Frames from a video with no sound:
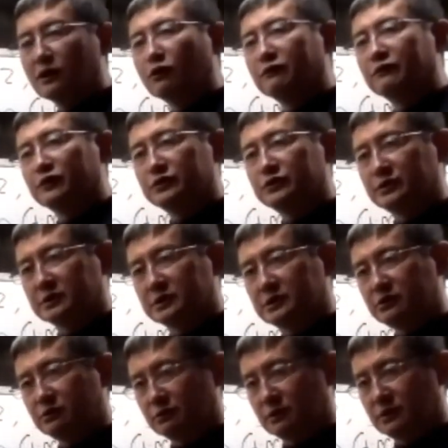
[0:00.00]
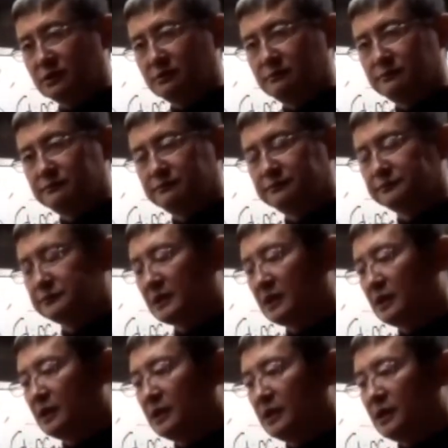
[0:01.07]
over to your store,
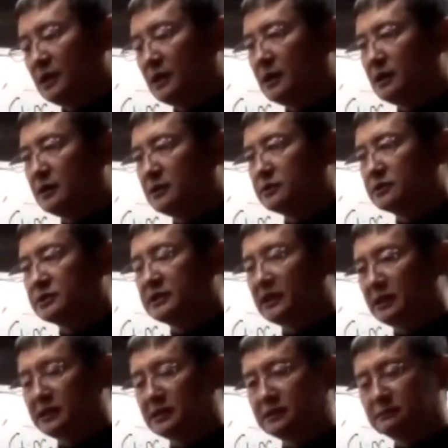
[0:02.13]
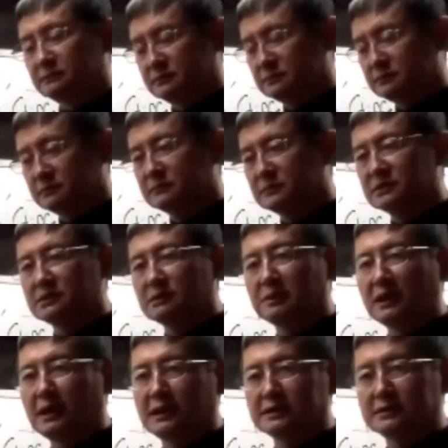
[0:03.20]
and you're selling
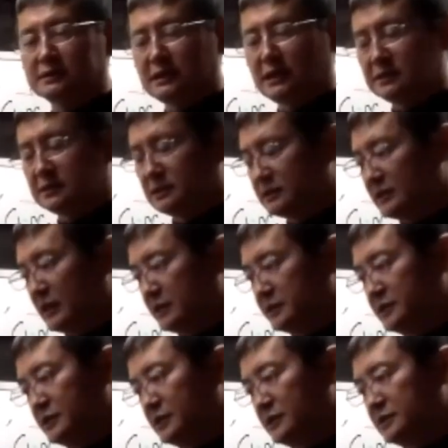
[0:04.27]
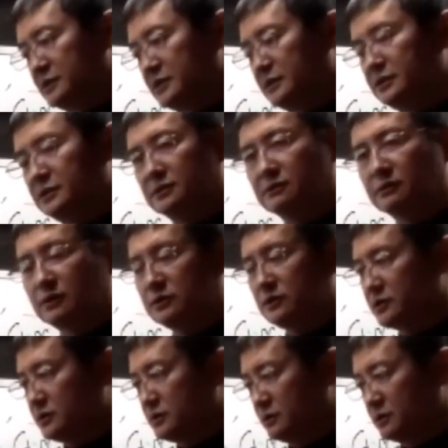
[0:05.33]
supplies and necessities in your grocery
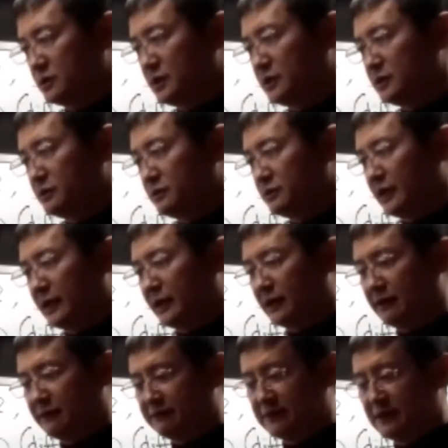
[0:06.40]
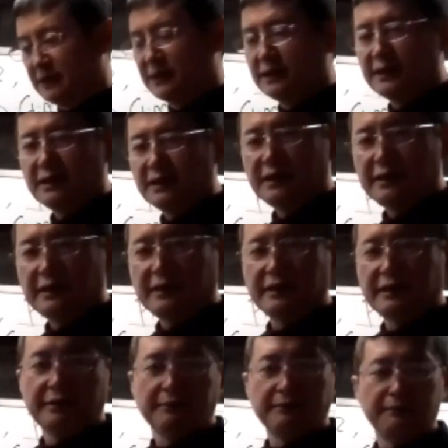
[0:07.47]
store, and you have
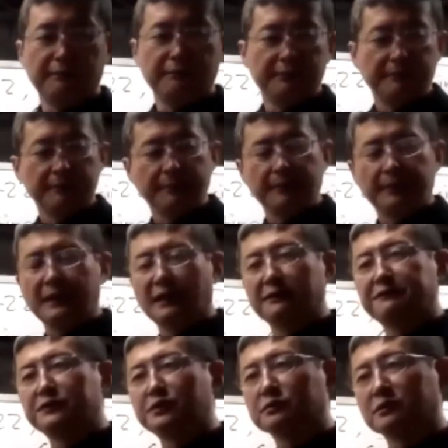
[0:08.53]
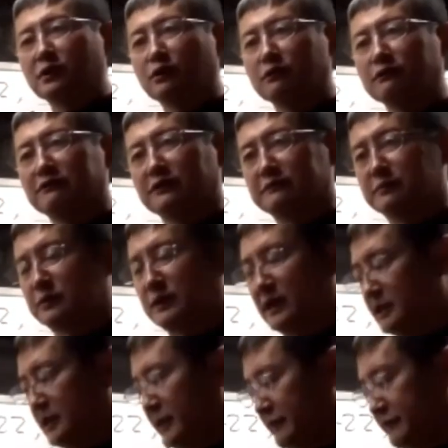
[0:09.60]
a few loaf of
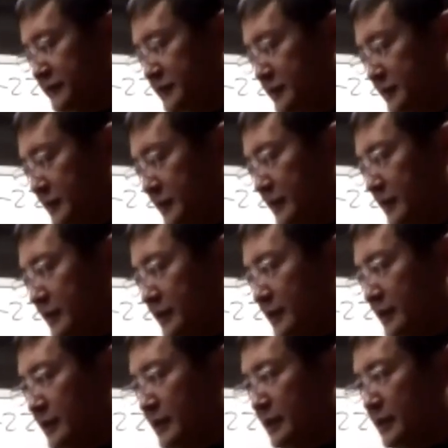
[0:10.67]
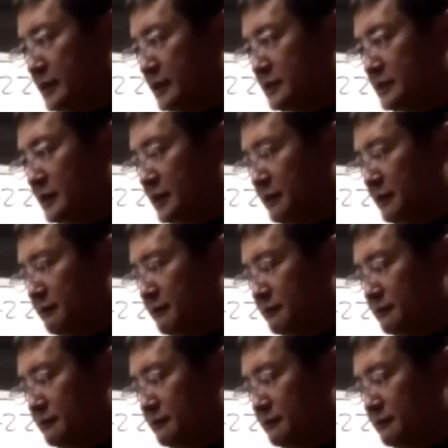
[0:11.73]
bread left, and it's a